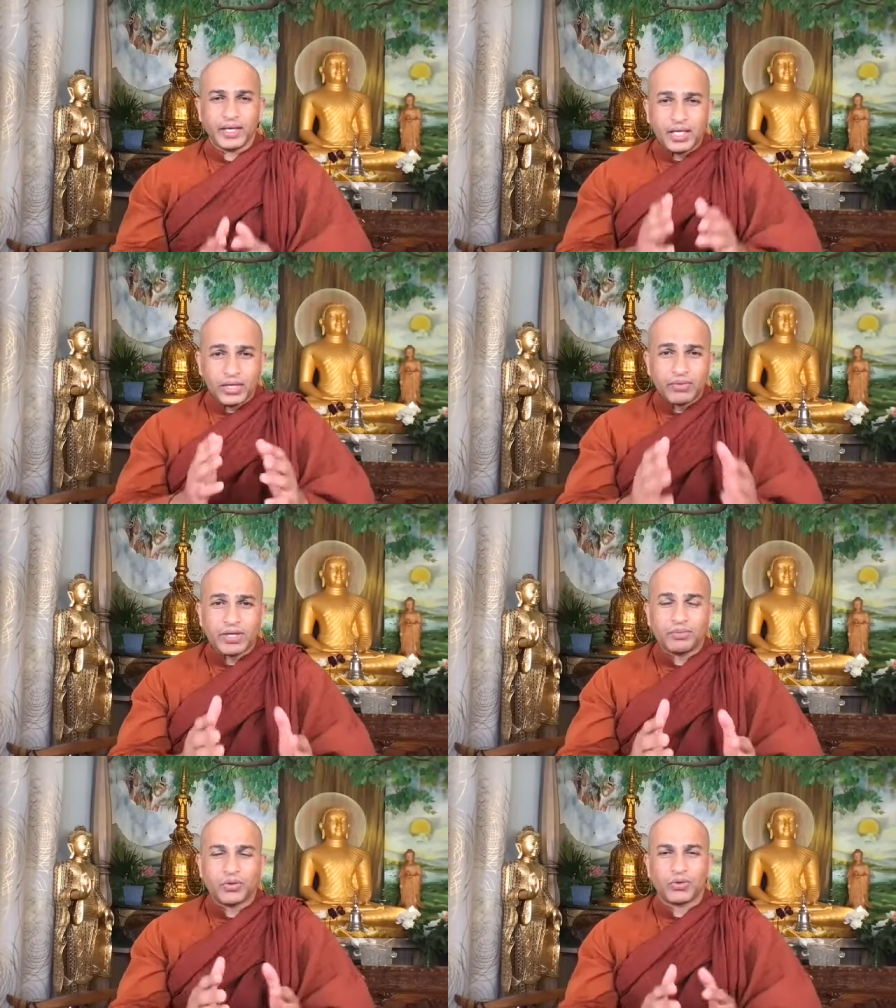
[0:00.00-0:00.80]

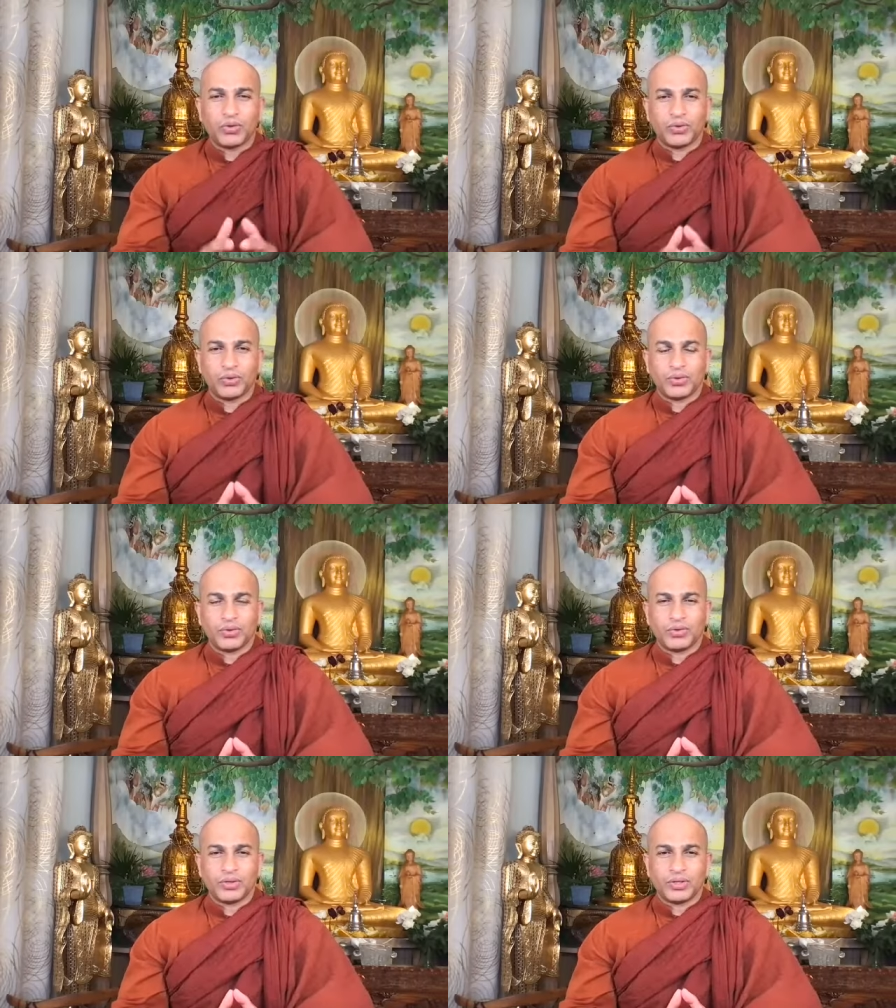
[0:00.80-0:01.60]
Even for
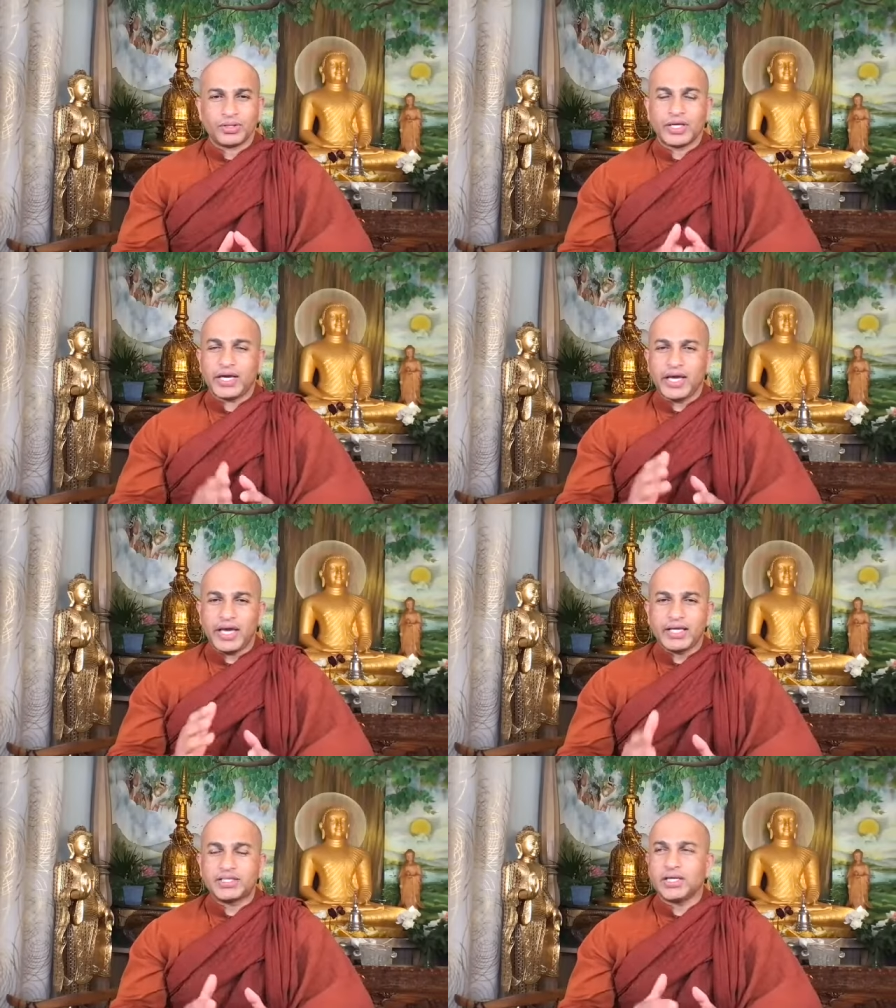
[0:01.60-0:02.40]
the
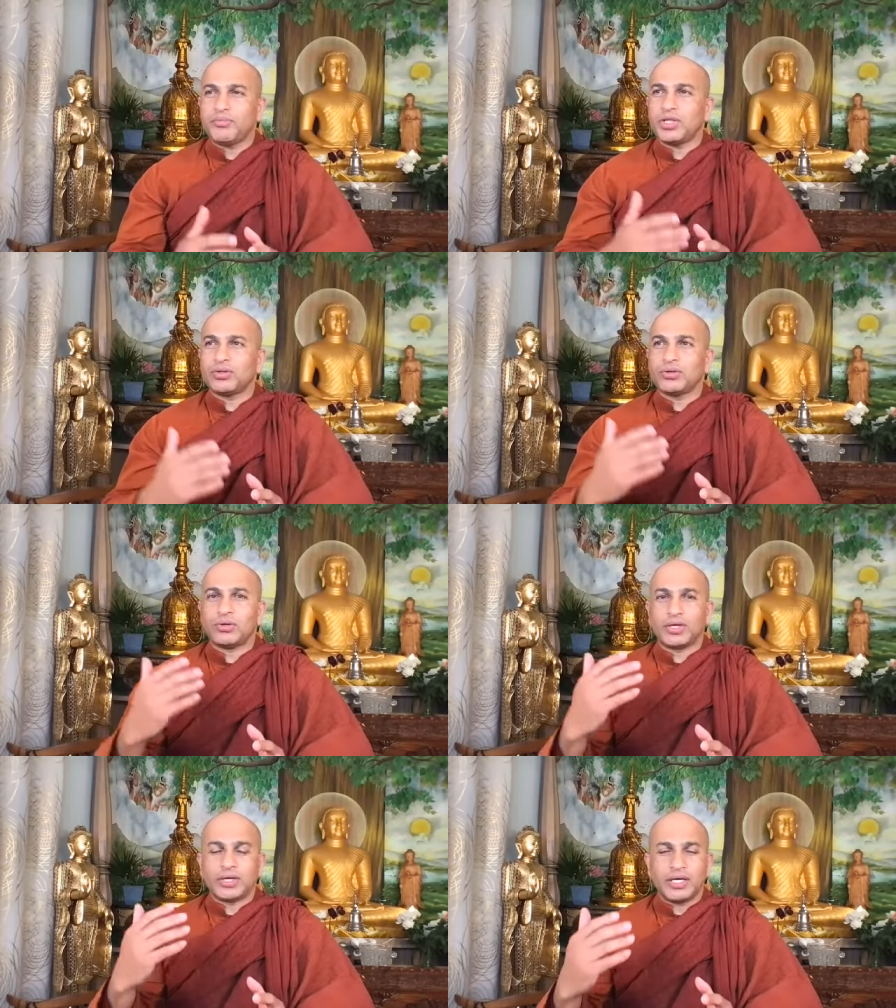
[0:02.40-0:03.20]
age limit,
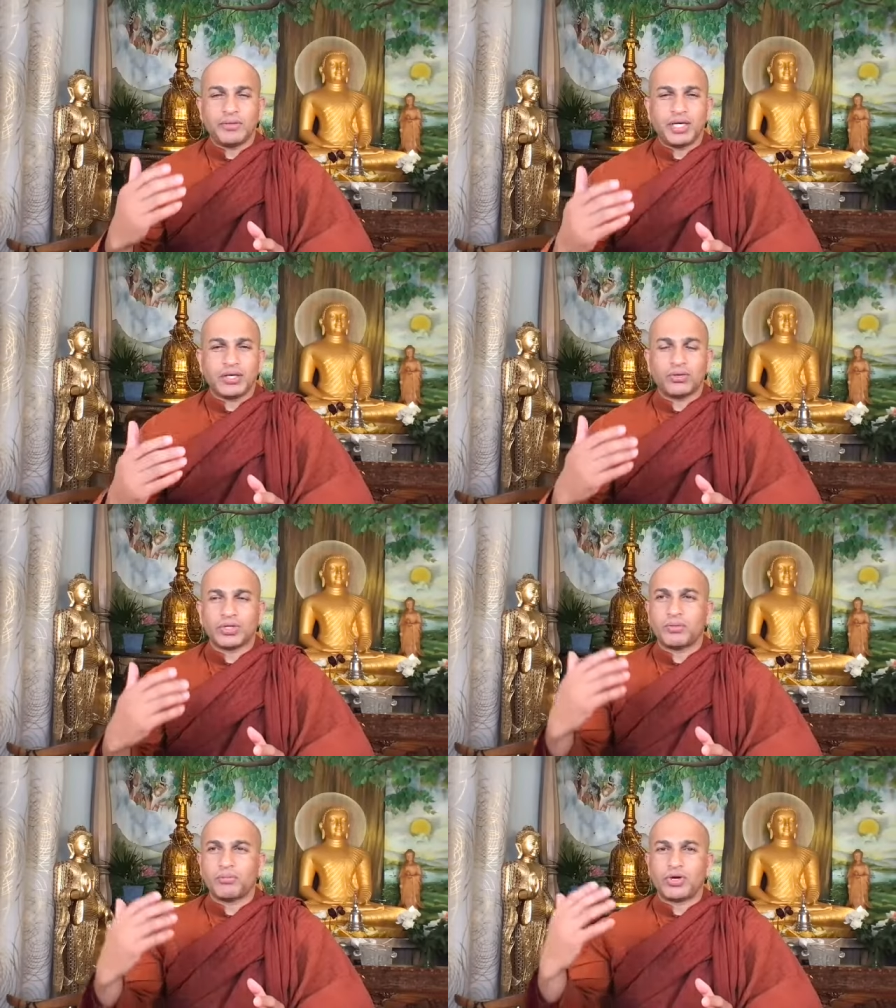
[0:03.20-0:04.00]
limit or
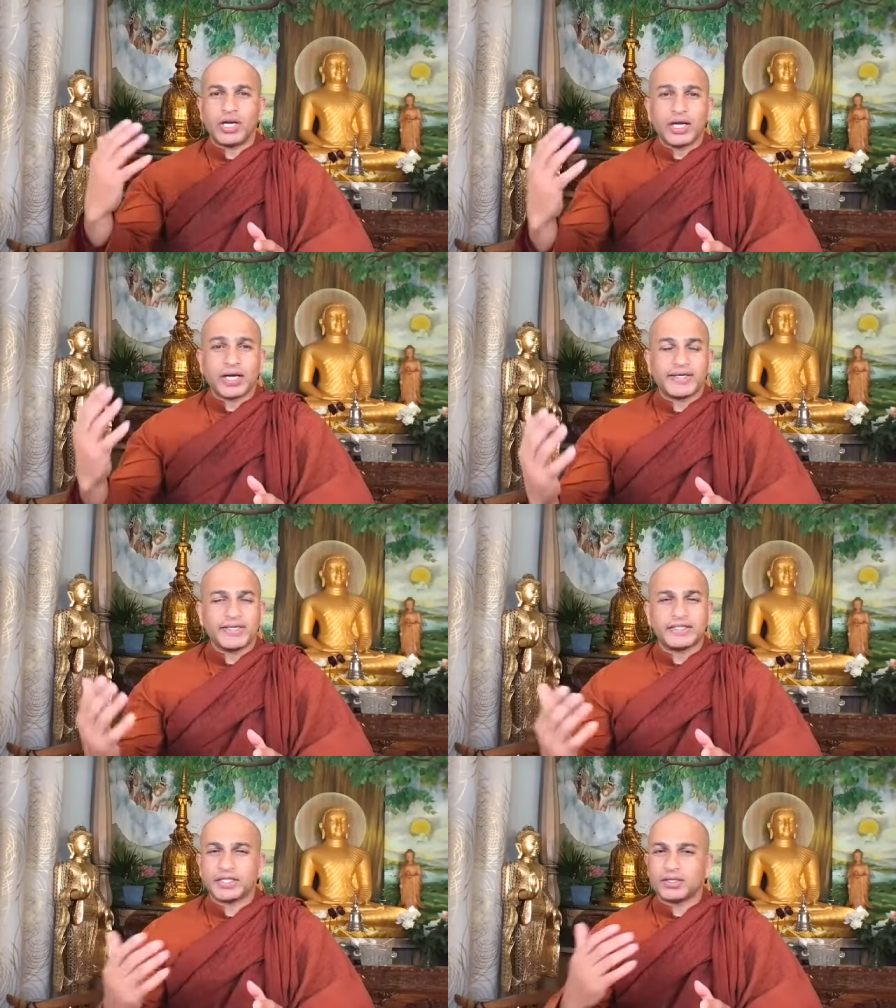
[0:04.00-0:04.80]
the bodily
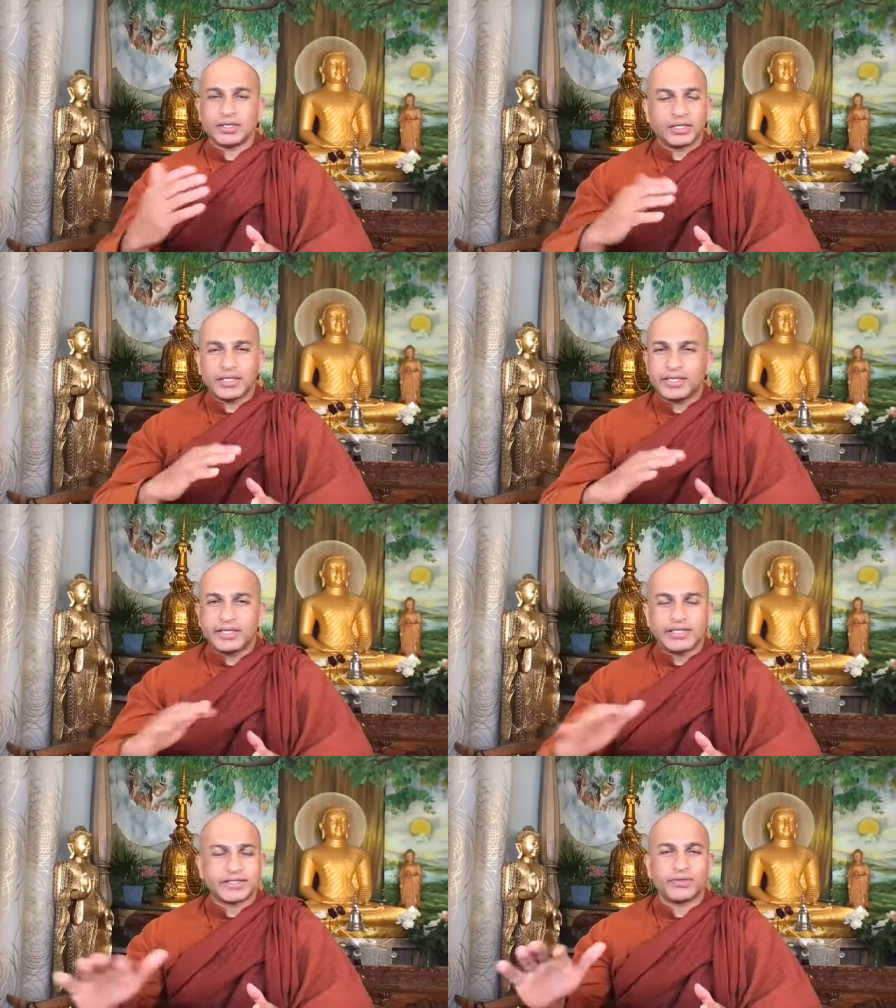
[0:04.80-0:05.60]
condition,
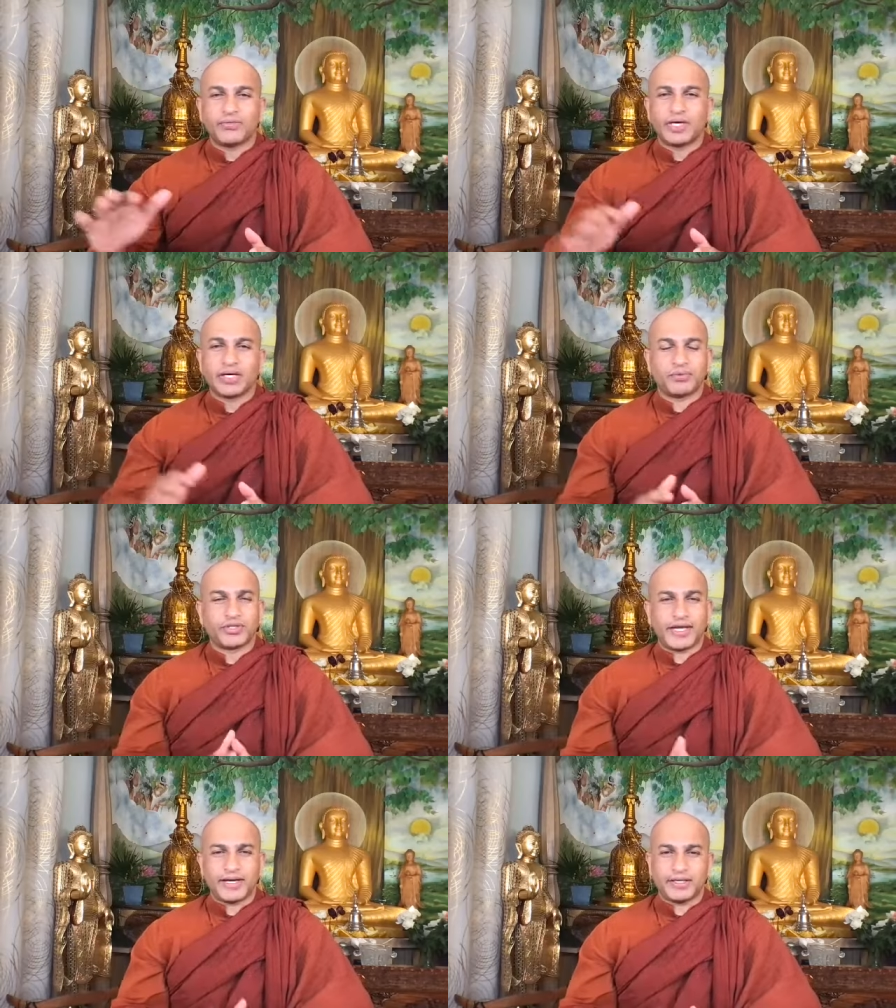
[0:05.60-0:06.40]
it doesn't work
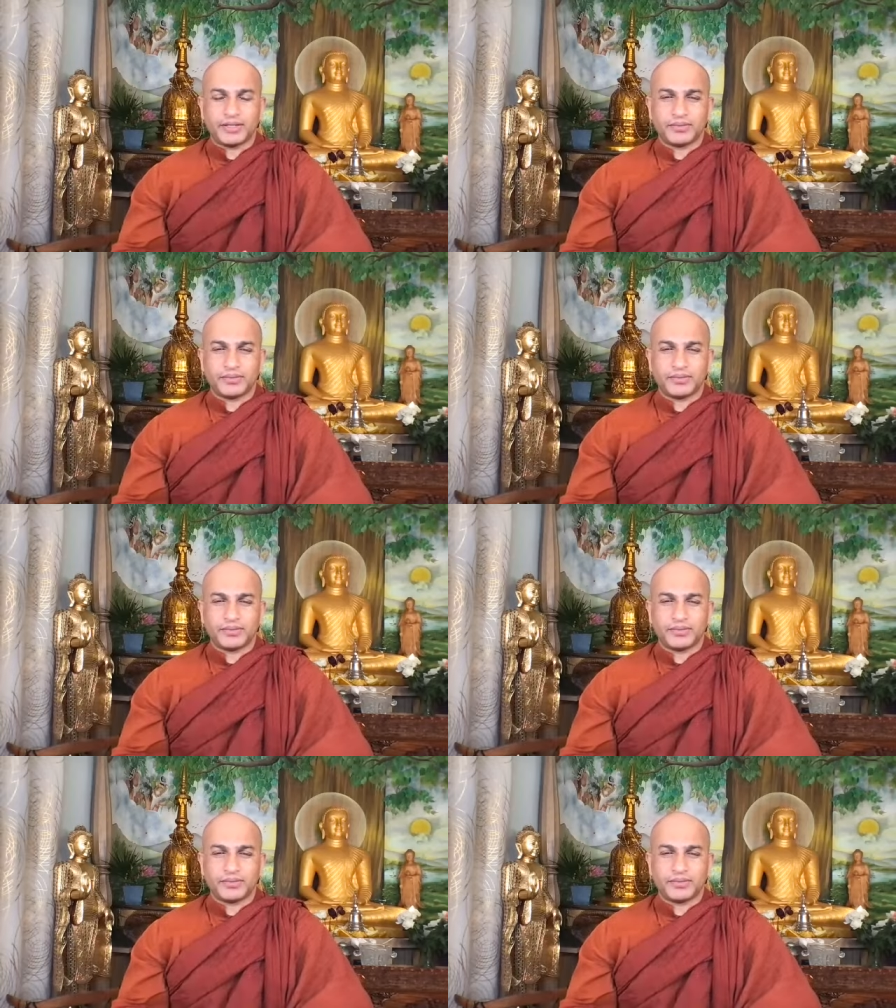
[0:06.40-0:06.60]
for that.